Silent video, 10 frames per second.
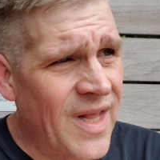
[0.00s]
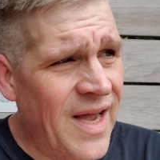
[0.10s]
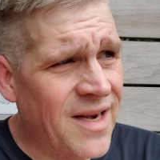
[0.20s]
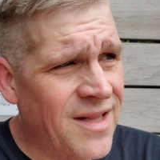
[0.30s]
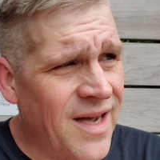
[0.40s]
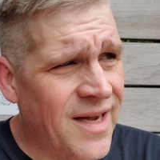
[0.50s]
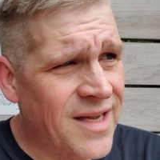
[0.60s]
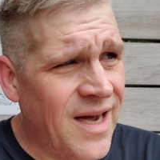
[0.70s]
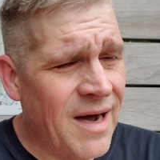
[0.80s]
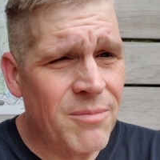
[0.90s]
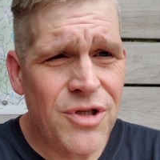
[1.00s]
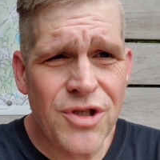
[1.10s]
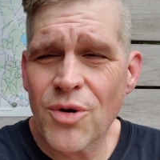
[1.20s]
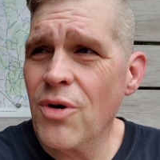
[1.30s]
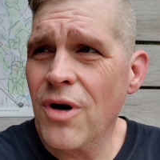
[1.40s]
And like, I'm
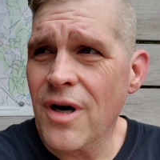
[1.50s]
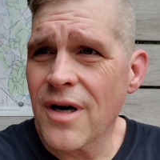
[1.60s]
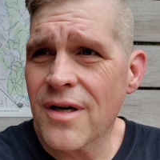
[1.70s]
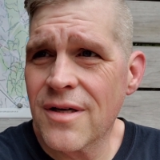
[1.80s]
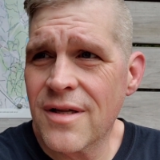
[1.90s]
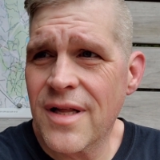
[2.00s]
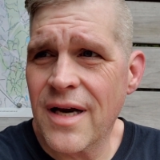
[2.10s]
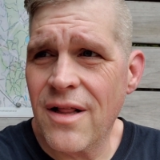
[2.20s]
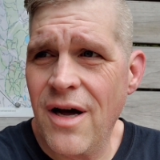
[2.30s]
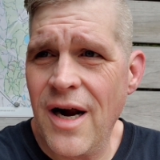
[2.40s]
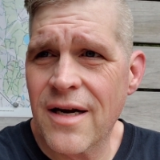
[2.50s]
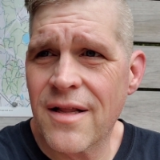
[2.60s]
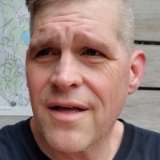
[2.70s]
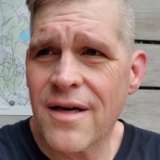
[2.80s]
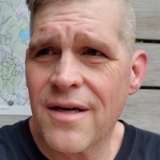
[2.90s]
sure that a lot
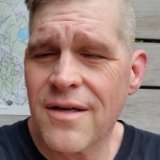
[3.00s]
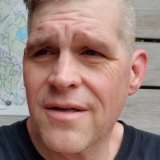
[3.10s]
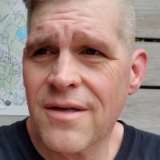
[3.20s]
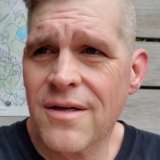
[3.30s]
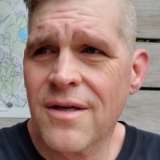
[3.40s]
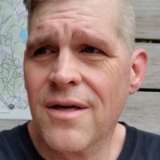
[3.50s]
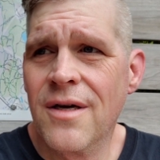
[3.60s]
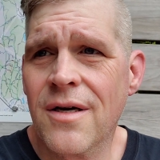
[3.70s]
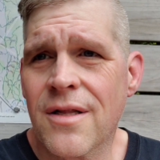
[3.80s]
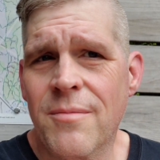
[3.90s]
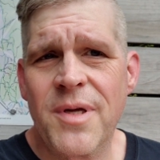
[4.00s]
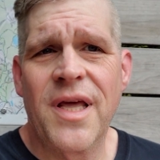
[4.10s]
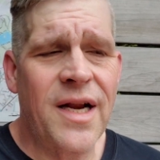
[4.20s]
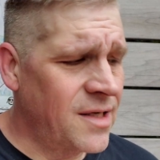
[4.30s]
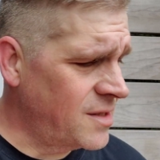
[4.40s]
of the
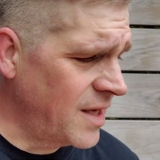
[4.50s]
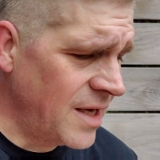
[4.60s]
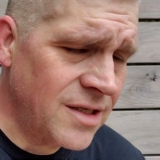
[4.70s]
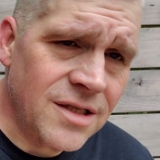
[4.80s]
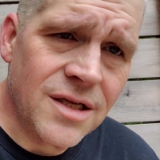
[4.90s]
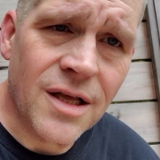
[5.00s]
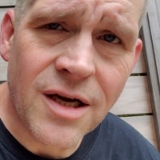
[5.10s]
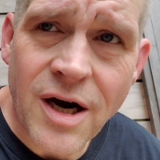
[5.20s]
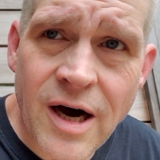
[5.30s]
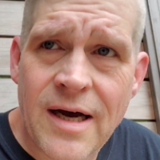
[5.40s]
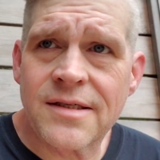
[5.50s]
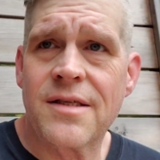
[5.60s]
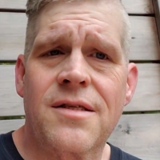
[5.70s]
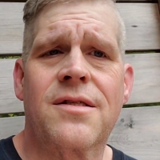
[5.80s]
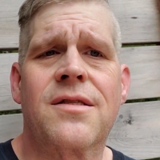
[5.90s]
beginning stages of the
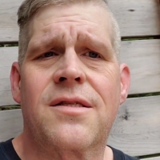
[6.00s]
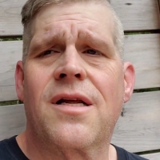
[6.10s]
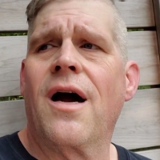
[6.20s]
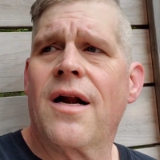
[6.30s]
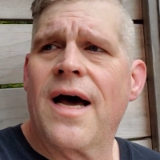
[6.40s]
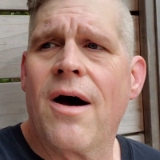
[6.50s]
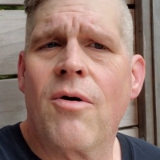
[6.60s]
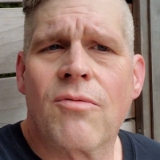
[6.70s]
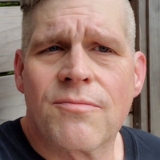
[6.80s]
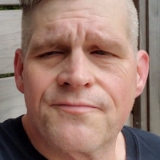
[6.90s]
causes start out,